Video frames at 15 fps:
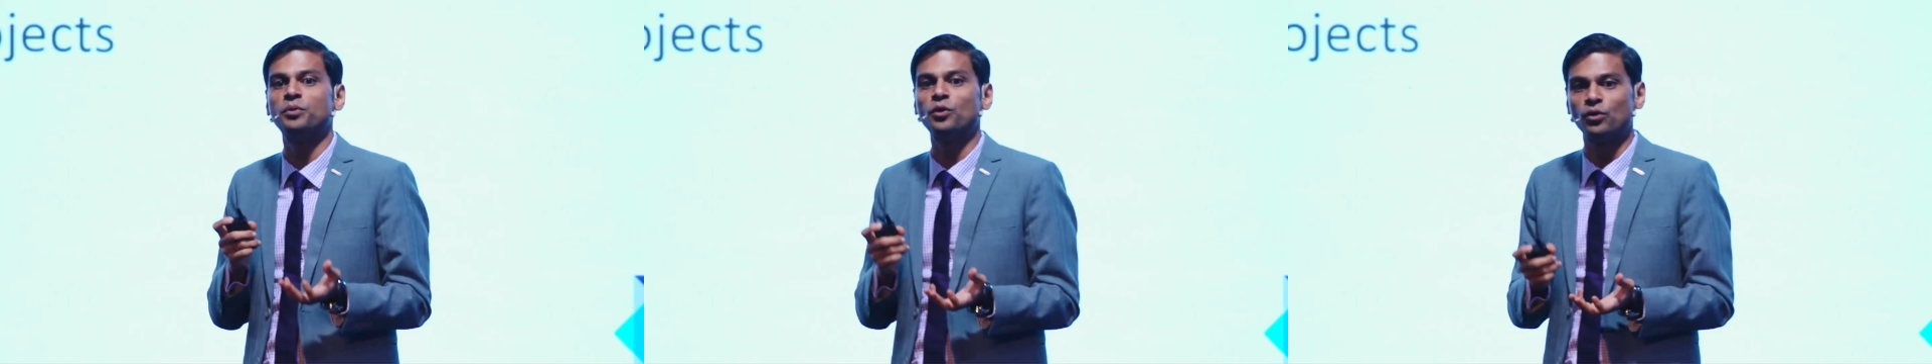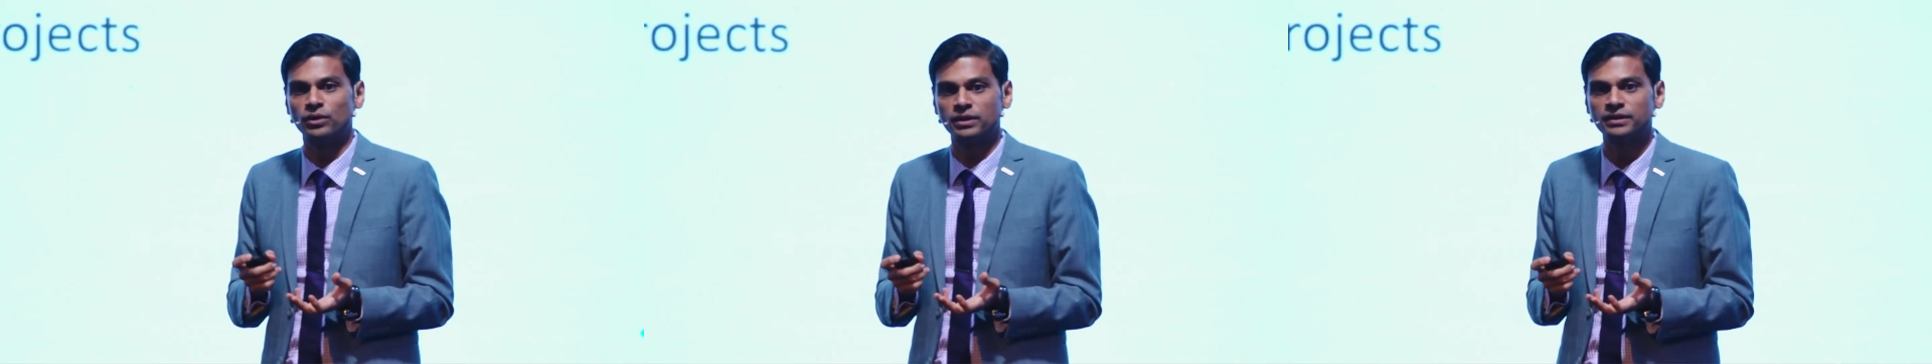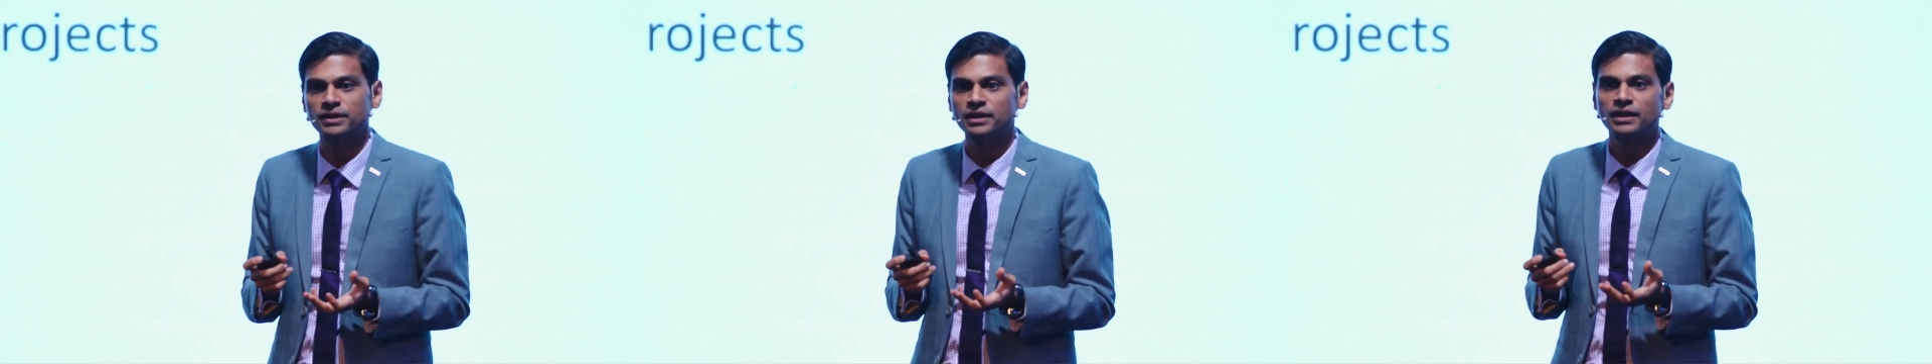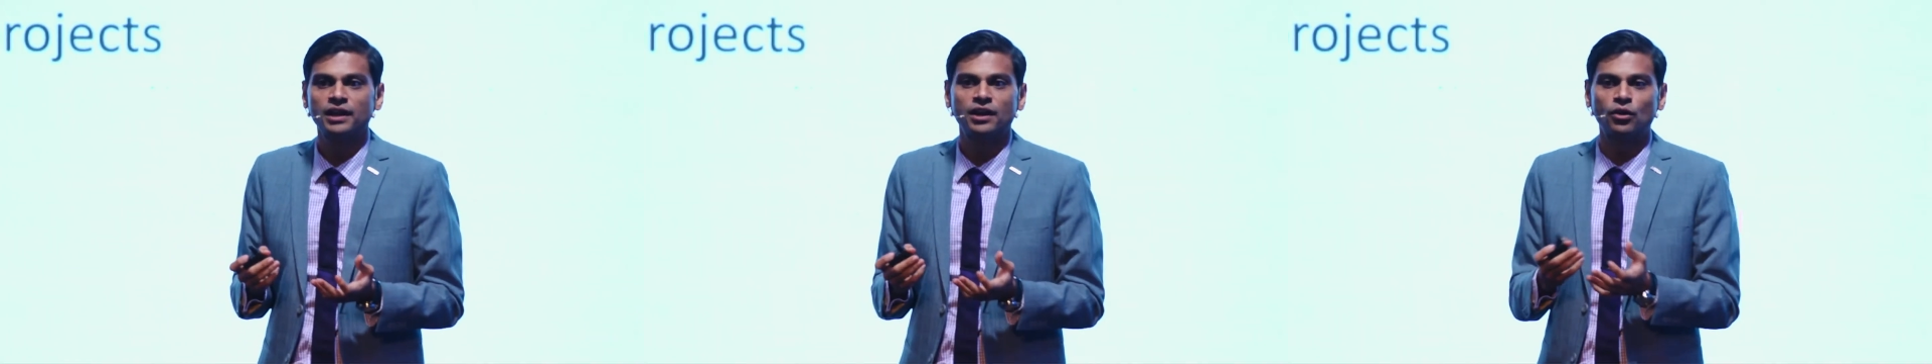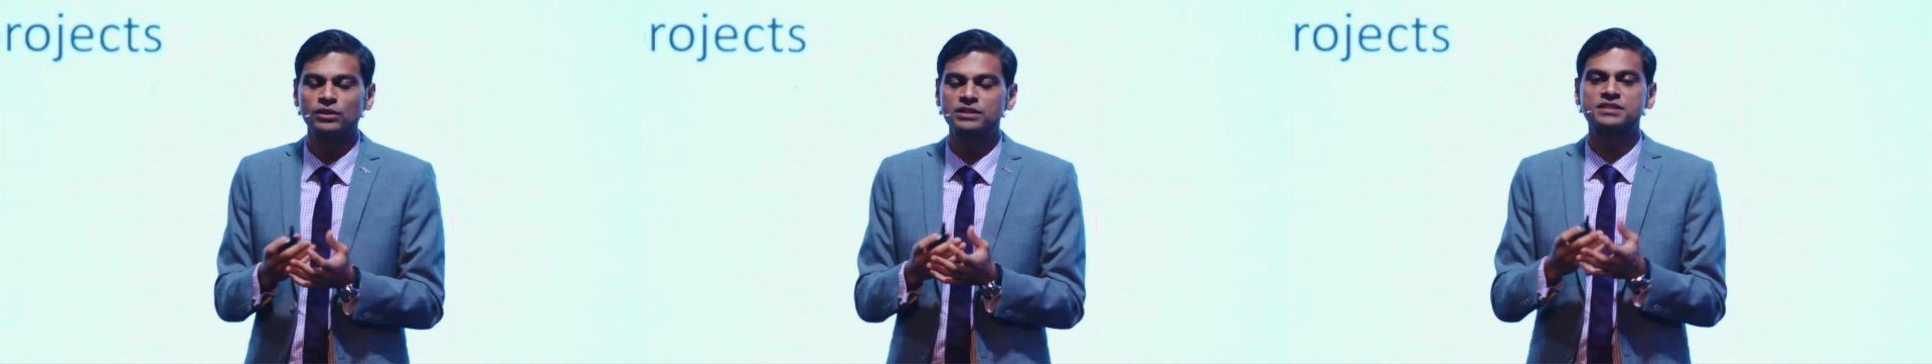board
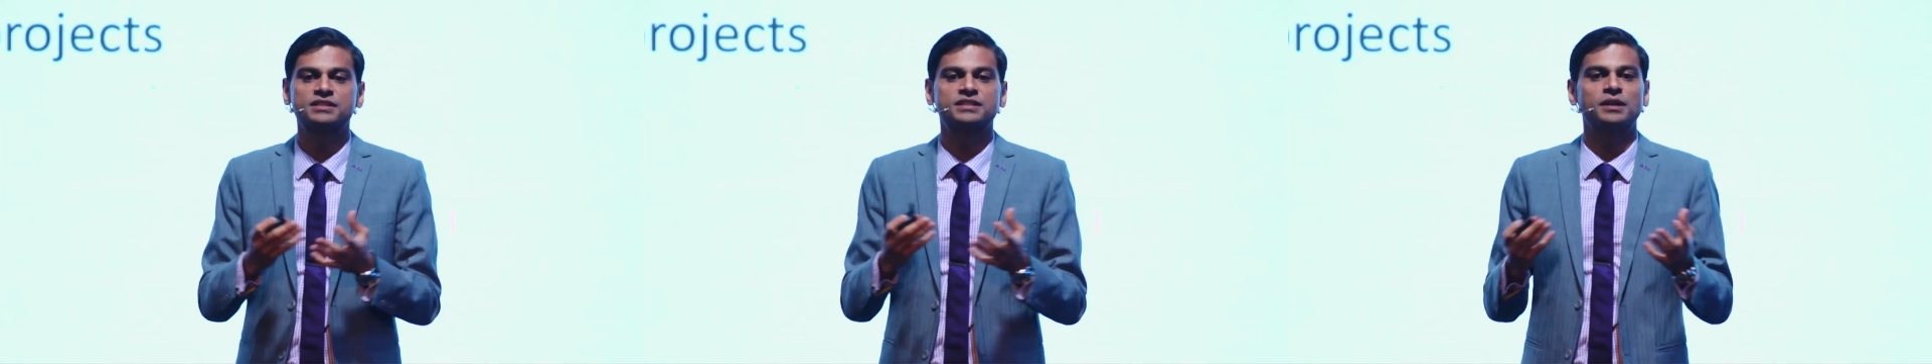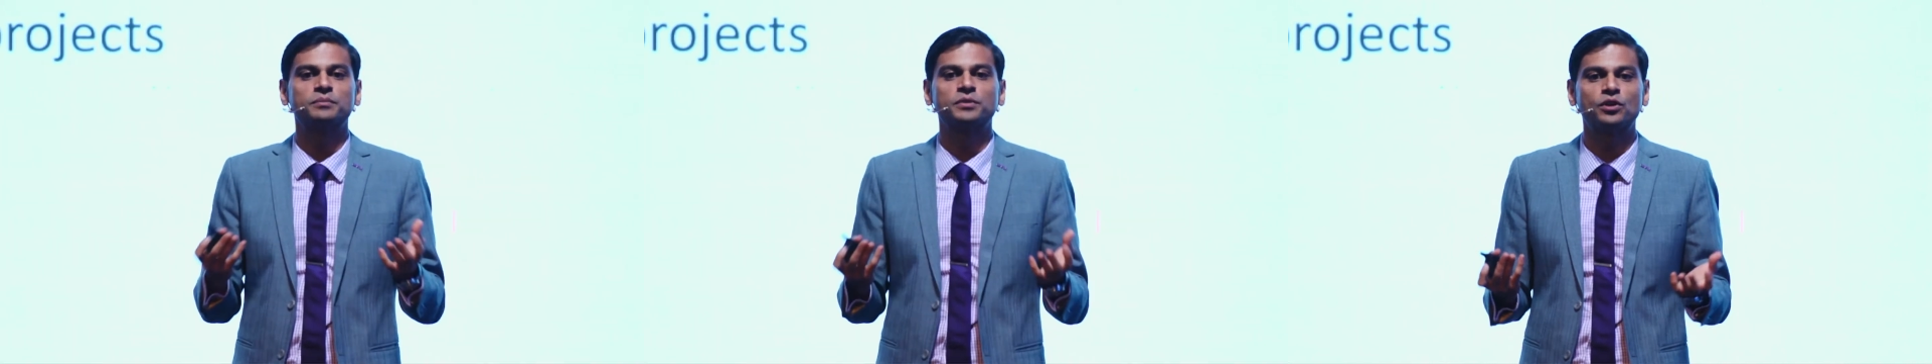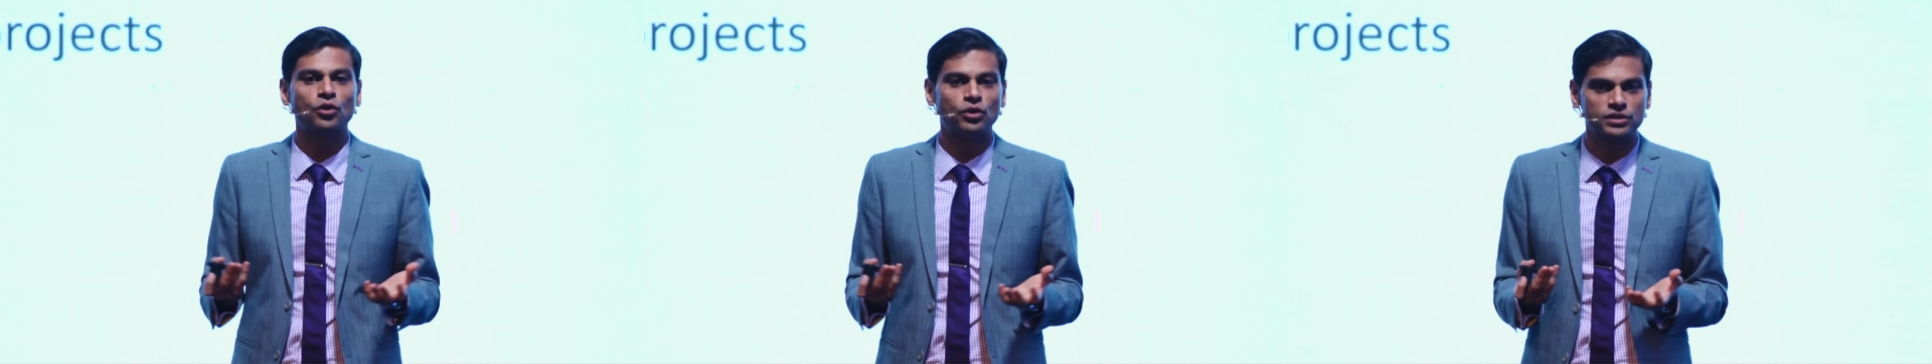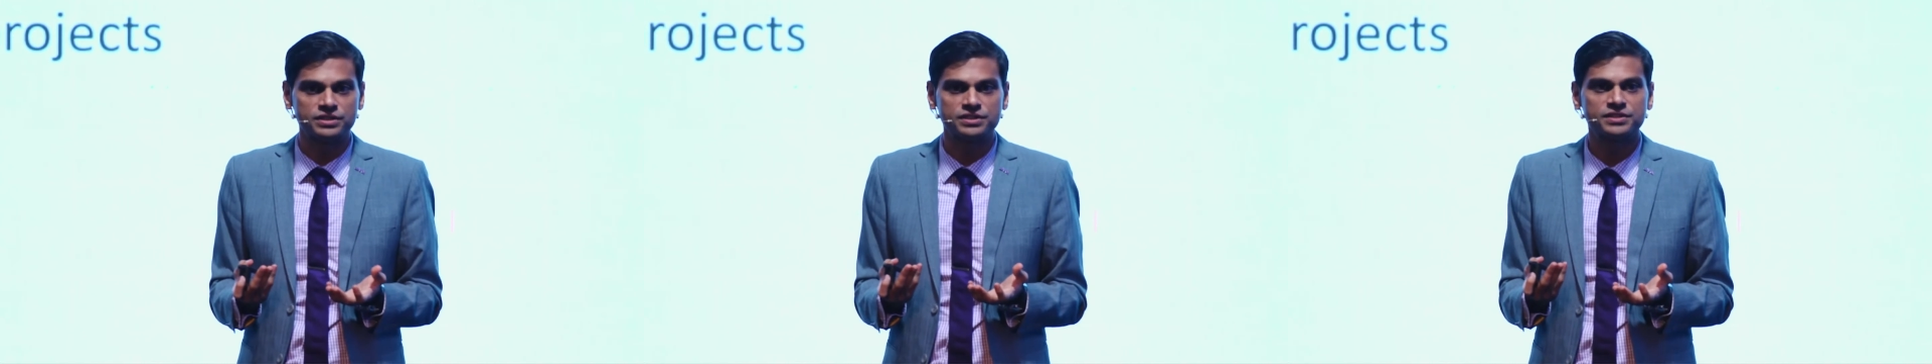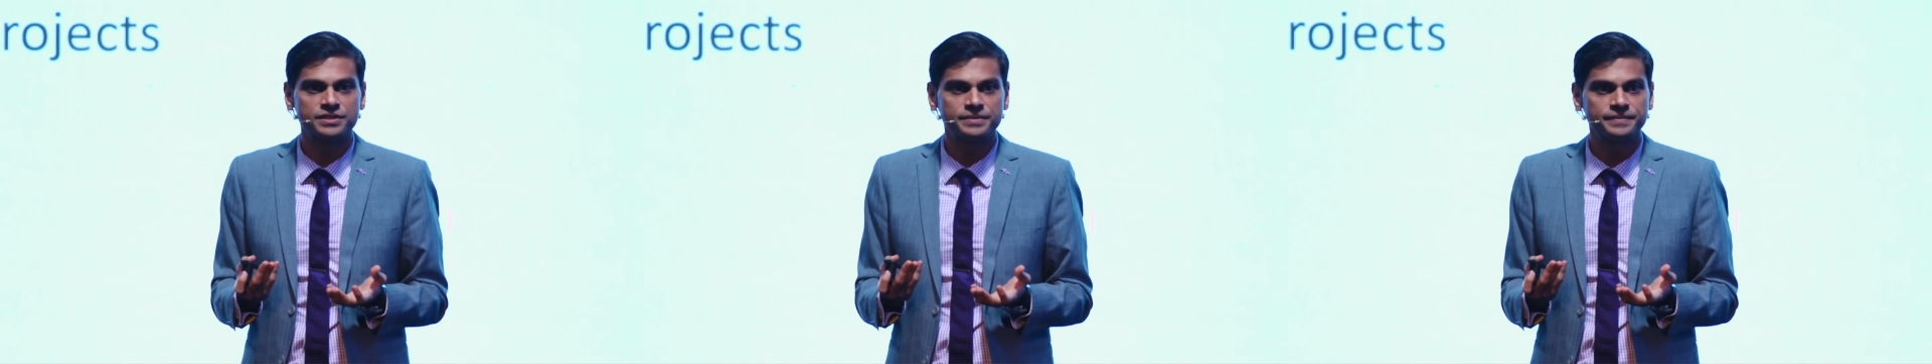on some
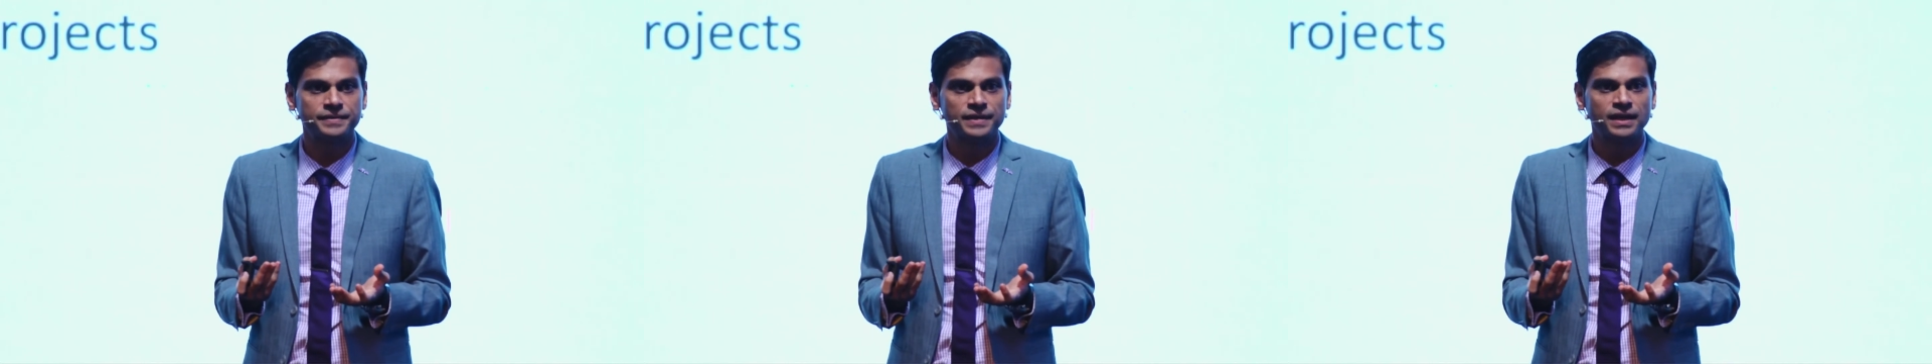cause.